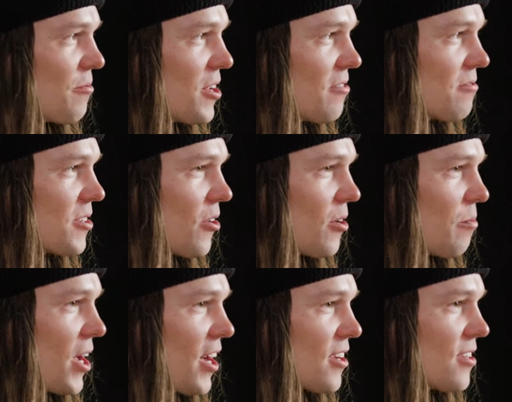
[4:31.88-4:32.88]
I mean, going
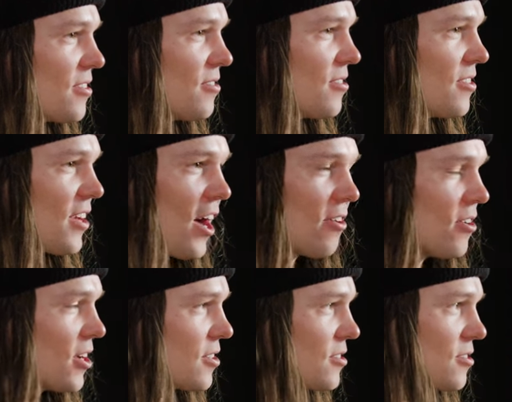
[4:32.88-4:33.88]
back, how
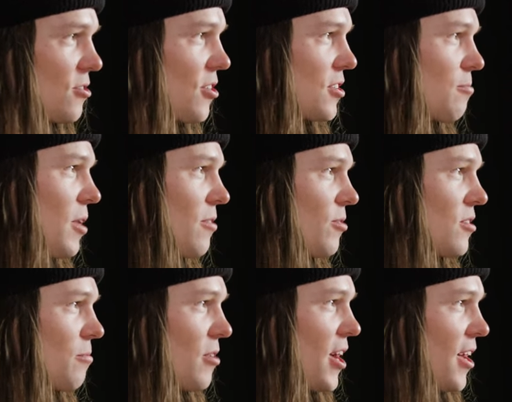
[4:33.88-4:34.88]
long has Chris been with
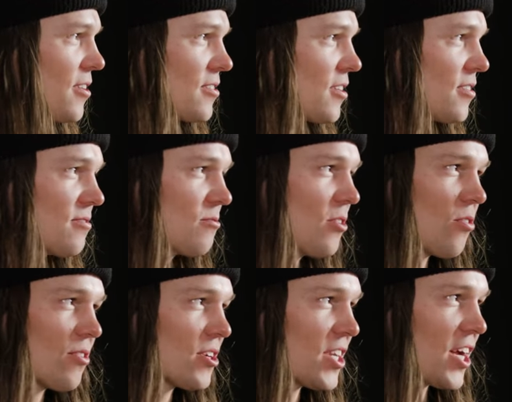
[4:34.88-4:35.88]
the brand? Is it
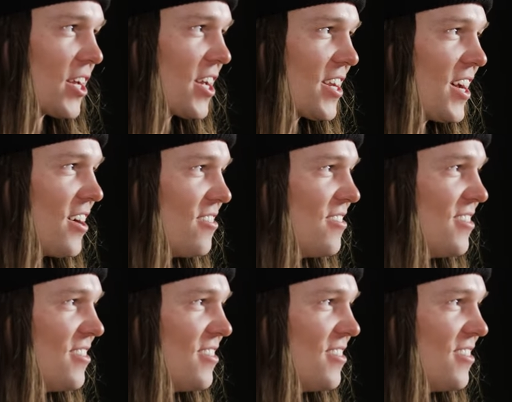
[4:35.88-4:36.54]
over a decade now?